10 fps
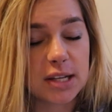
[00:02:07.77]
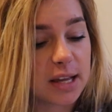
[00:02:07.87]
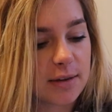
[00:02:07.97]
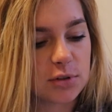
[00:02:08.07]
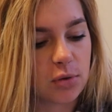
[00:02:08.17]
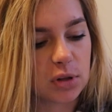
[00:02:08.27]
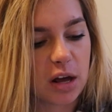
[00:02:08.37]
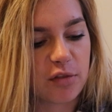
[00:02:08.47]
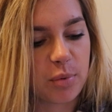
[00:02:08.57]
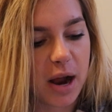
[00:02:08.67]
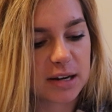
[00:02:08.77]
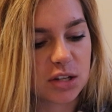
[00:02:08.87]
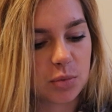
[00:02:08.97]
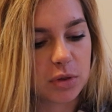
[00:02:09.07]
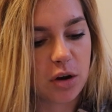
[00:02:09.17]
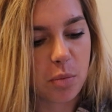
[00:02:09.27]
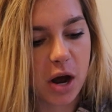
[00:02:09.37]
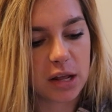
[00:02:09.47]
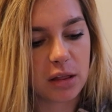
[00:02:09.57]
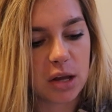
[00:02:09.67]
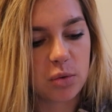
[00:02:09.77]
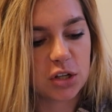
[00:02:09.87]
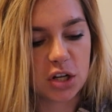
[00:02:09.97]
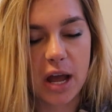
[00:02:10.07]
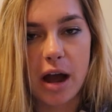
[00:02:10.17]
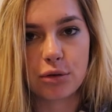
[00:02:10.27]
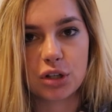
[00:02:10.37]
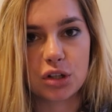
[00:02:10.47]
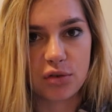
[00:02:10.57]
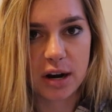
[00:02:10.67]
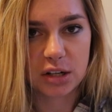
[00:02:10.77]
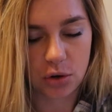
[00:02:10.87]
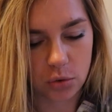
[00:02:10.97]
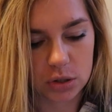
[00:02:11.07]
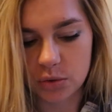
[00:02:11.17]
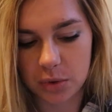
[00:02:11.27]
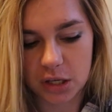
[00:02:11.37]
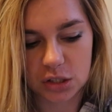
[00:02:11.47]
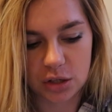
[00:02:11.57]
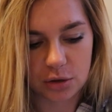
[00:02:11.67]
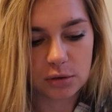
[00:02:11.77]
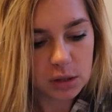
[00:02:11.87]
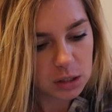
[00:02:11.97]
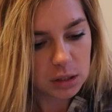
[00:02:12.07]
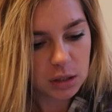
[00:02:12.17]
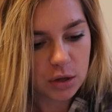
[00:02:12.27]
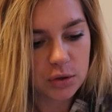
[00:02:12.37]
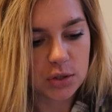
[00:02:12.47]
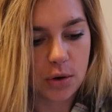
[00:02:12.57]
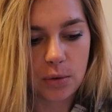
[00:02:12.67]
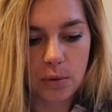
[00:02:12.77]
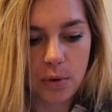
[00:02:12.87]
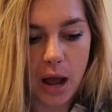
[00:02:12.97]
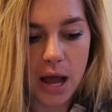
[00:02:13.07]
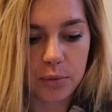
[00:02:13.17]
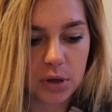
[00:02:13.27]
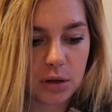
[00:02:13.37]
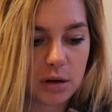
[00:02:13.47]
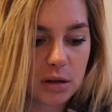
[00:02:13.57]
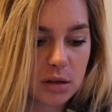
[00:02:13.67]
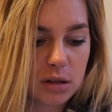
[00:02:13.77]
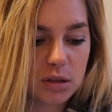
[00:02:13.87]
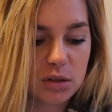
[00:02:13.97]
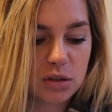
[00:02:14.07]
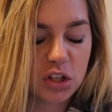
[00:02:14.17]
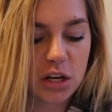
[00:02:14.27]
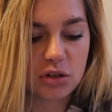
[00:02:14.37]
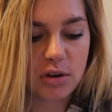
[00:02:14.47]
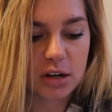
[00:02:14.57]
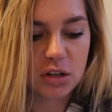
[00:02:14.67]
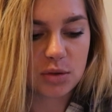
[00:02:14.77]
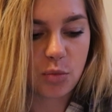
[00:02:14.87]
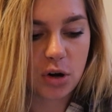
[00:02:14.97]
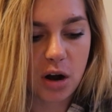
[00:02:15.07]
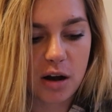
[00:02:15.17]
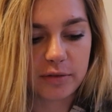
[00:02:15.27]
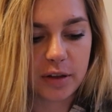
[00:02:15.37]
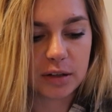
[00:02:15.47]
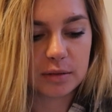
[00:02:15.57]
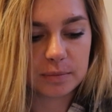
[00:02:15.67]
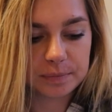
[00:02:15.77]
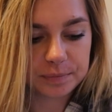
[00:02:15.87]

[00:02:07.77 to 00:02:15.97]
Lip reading: It gives you a lot of practice with your body language and how to direct your horse with it too. So I would change directions more often.